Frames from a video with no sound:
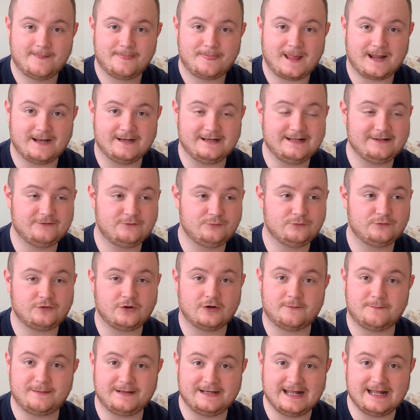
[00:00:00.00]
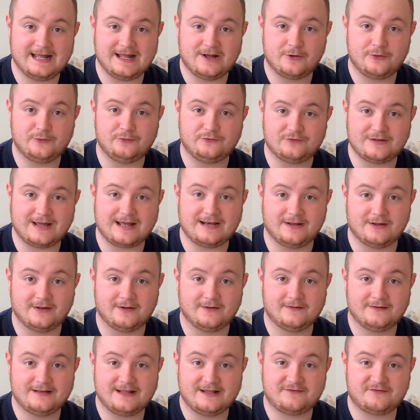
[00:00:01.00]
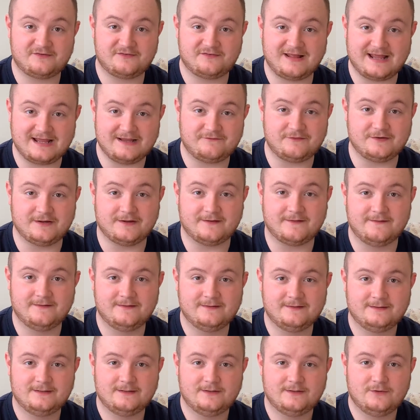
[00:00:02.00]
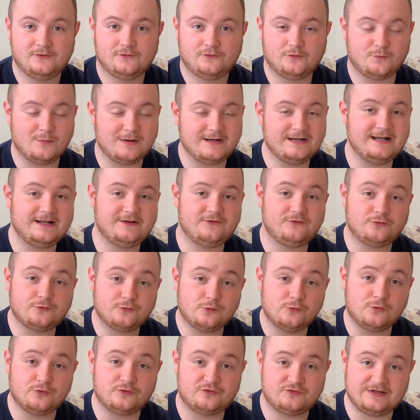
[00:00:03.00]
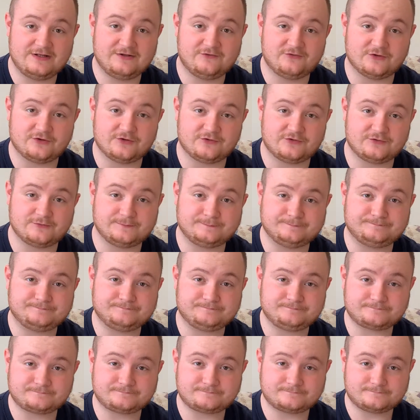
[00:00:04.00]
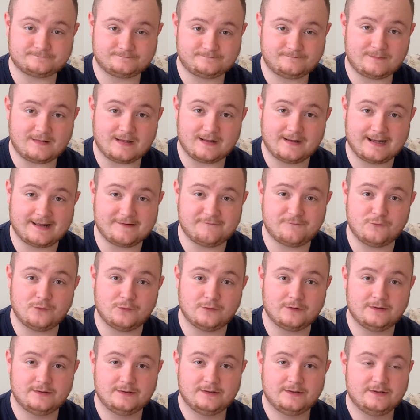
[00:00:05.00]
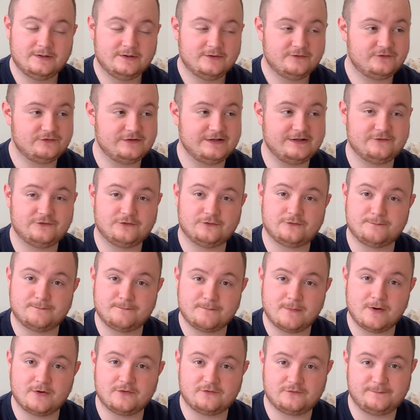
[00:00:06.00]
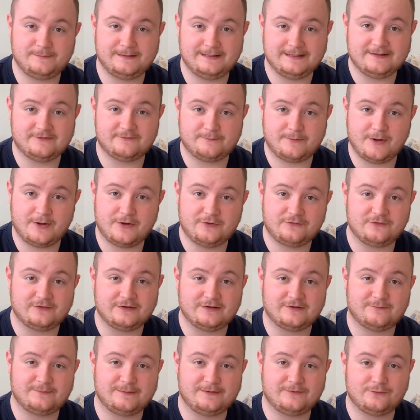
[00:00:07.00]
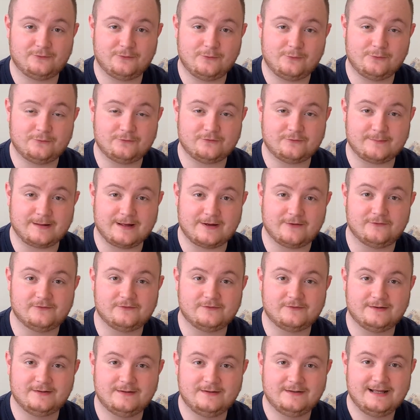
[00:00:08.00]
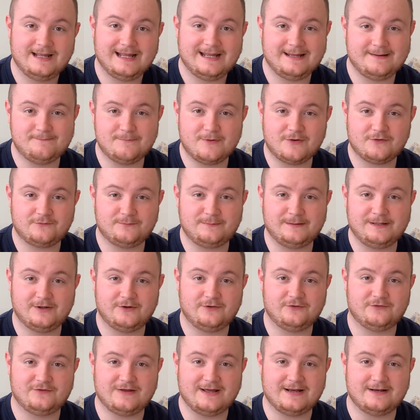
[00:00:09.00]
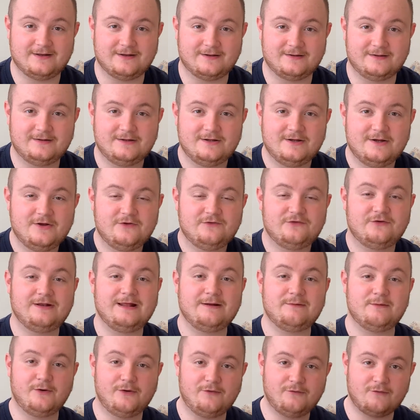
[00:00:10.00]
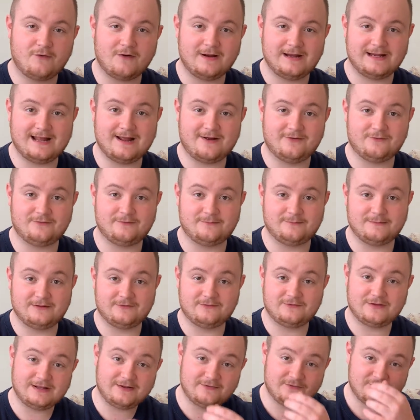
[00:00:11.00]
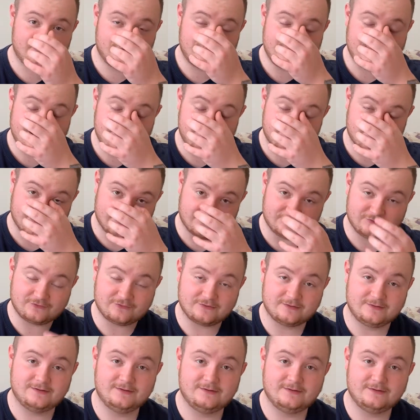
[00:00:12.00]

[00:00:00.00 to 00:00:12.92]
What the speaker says: and this was going to be their Hosanna, their savior. So when they saw Jesus, they thought, Jesus must be this person that's been talked about. He must be Hosanna. So they were crying out to him. They're saying, save us.